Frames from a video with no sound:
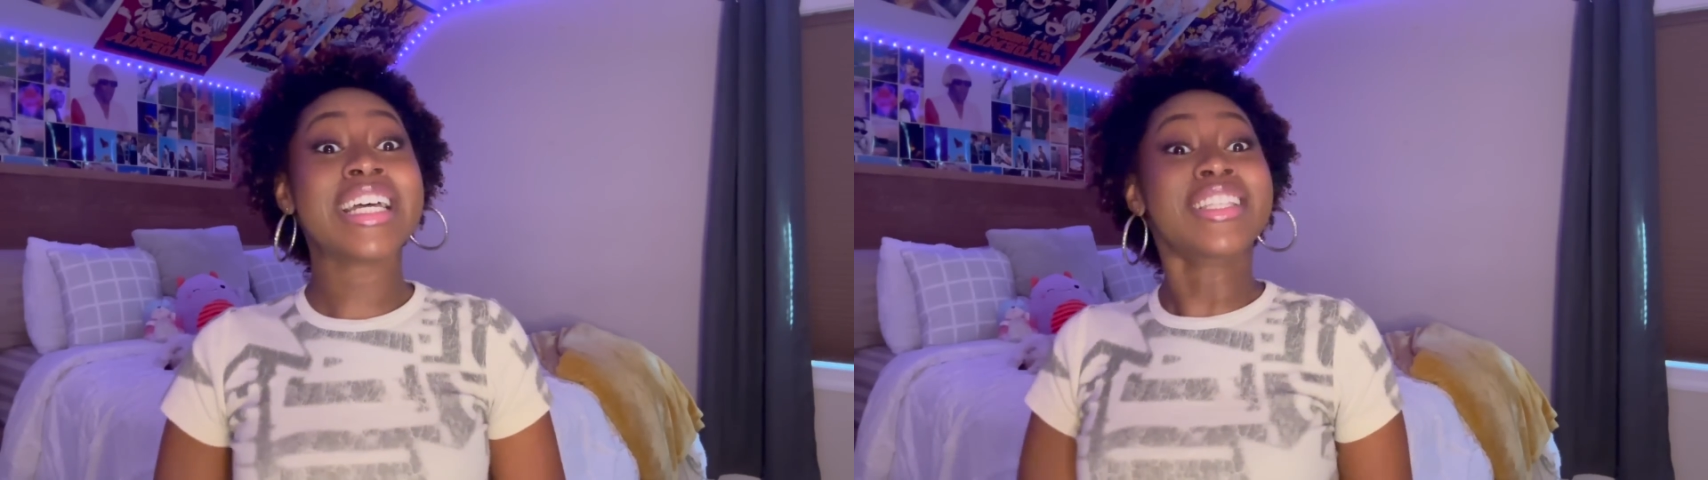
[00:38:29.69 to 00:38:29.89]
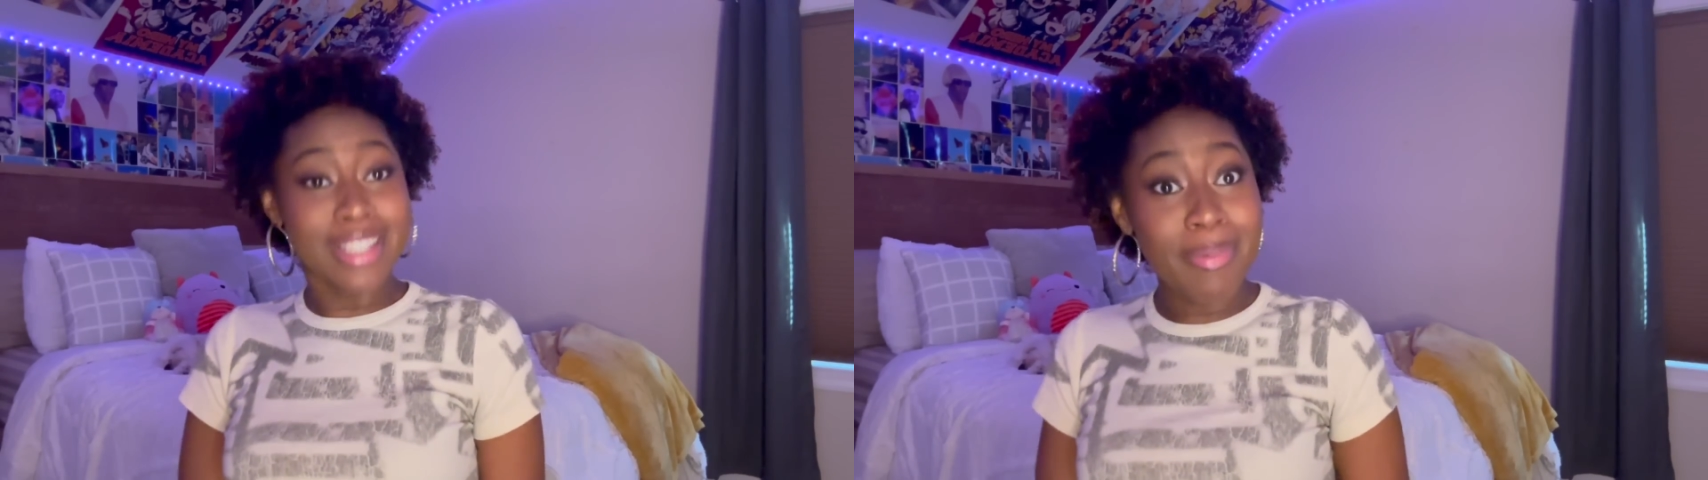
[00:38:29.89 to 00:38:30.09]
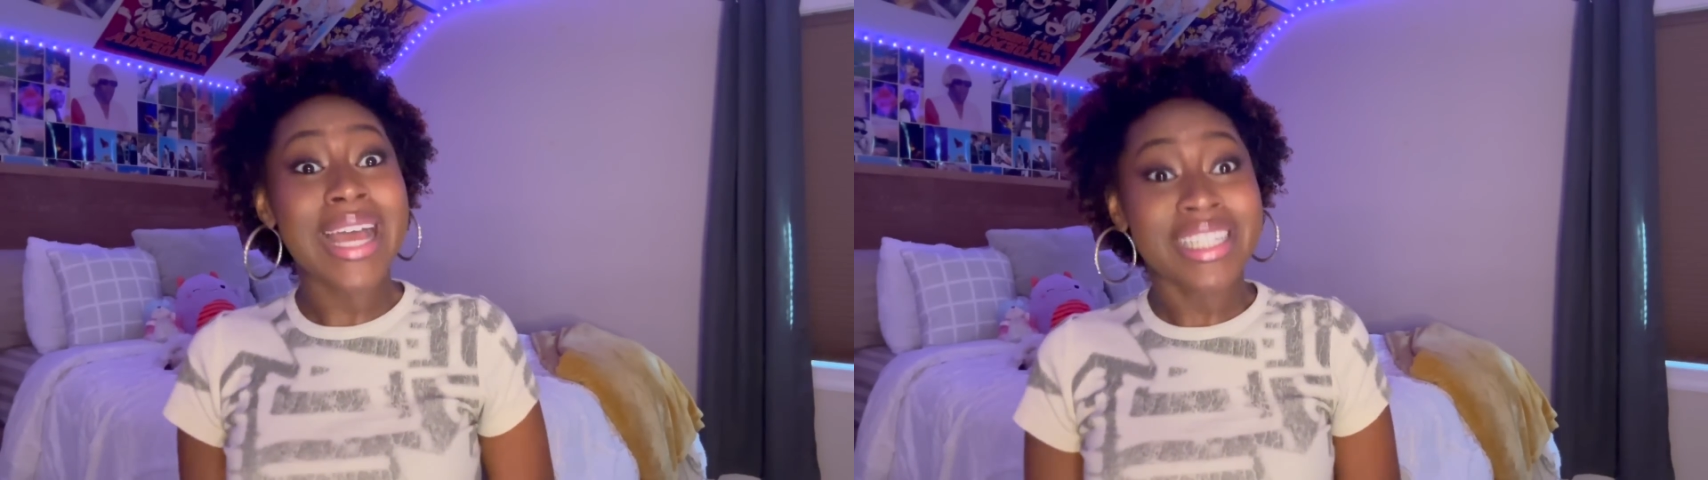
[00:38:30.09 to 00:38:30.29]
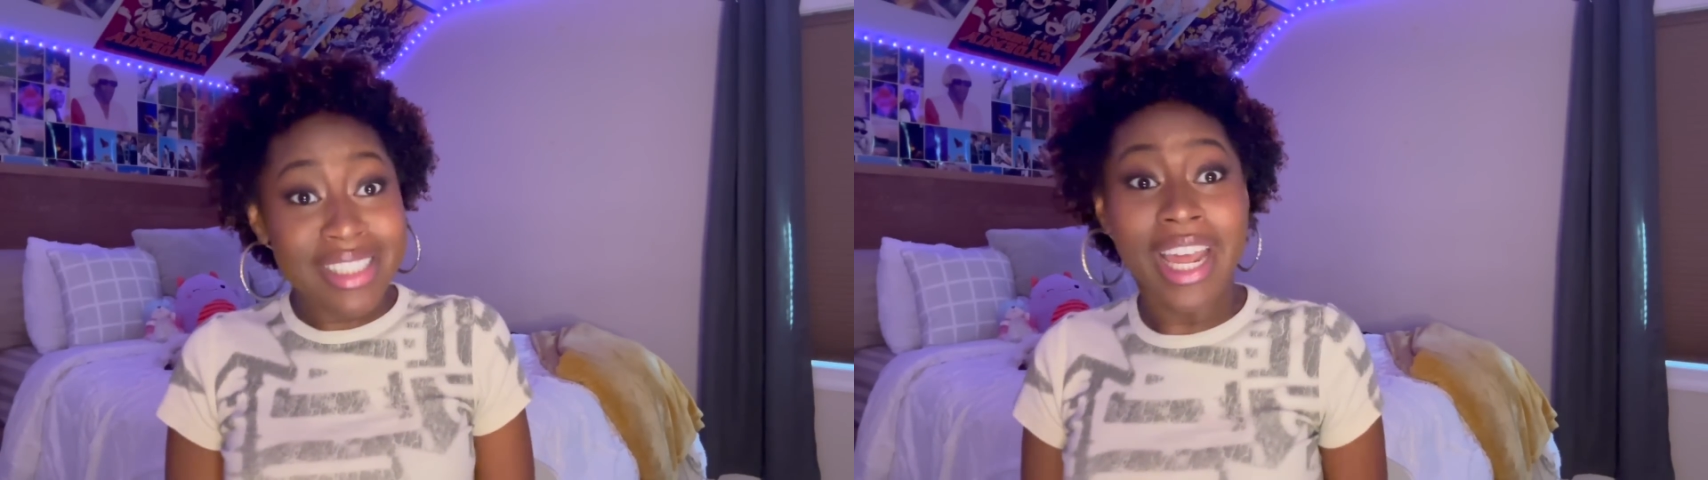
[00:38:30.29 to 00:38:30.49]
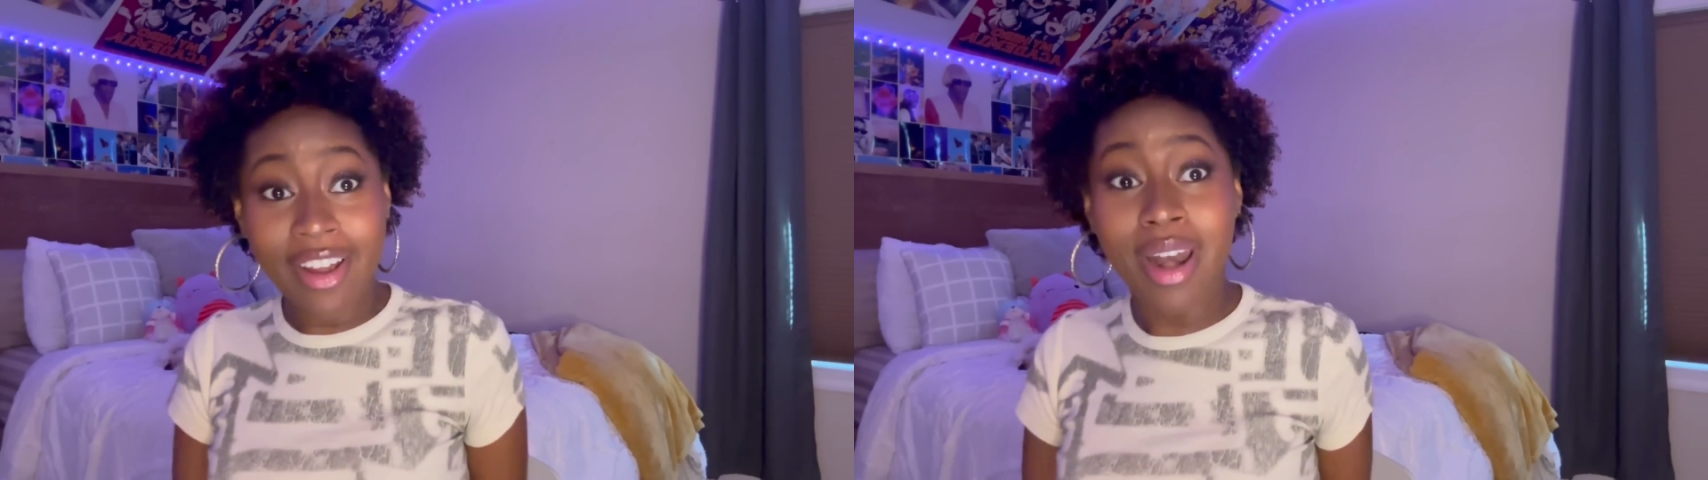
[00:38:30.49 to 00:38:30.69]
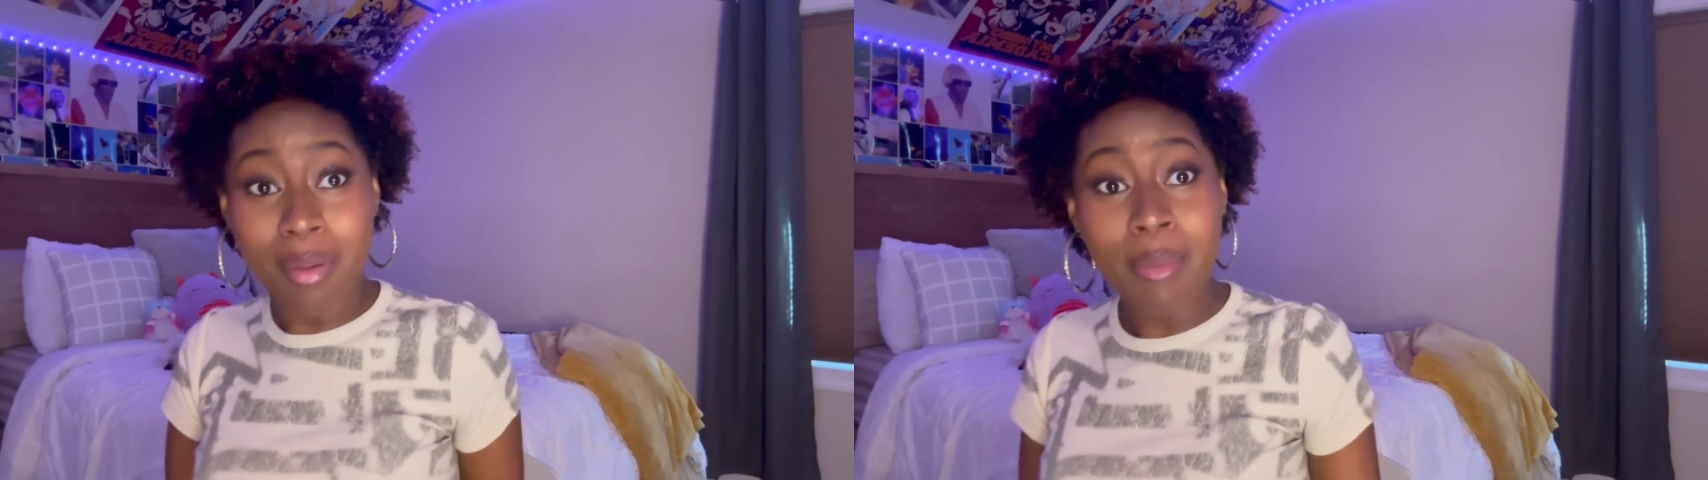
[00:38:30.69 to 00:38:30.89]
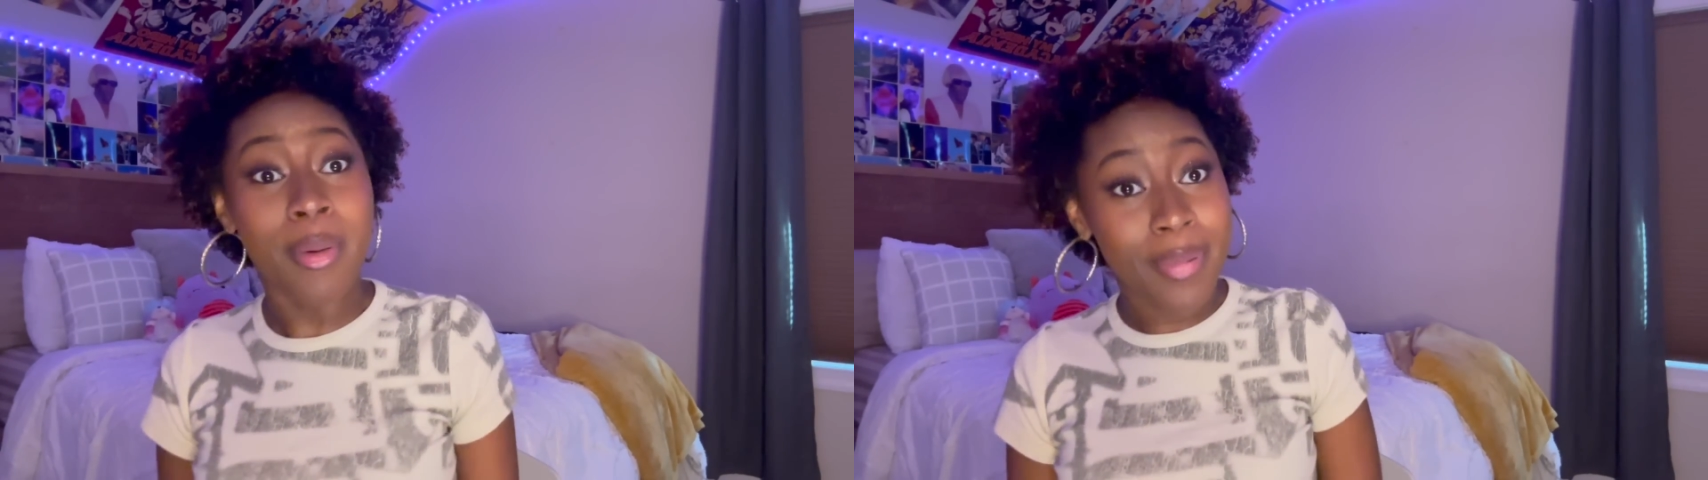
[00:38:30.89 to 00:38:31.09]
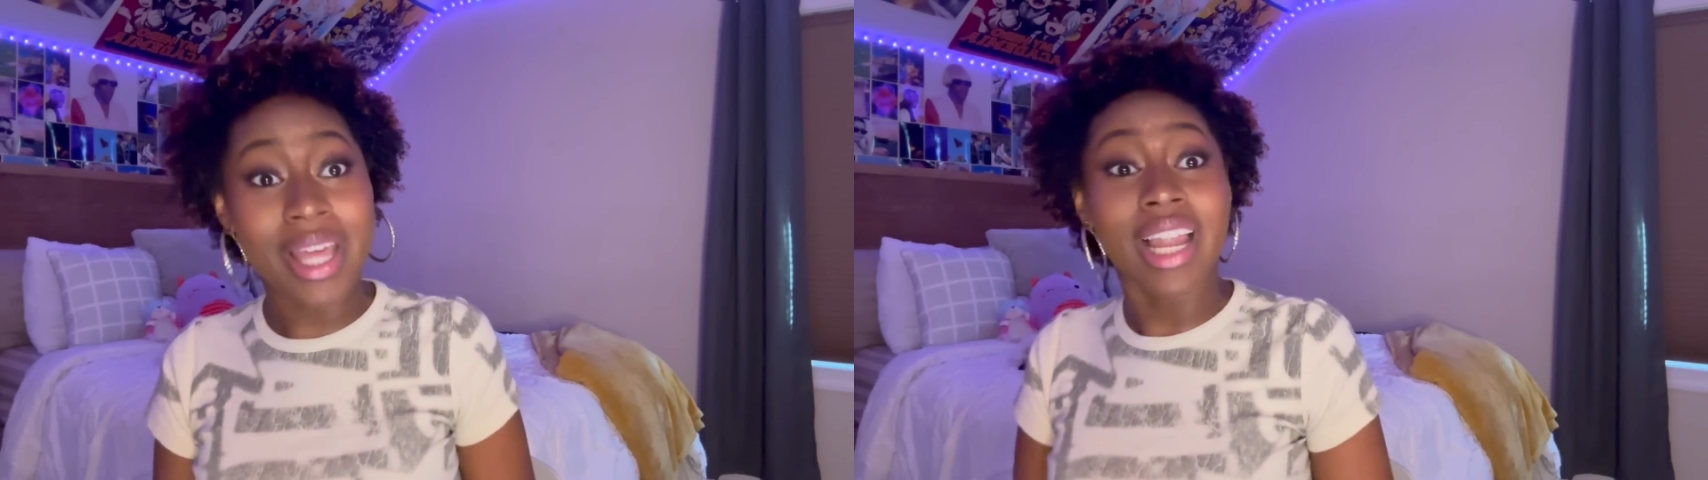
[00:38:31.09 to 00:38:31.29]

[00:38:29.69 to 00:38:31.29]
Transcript: Sebastian tearing them up a bit.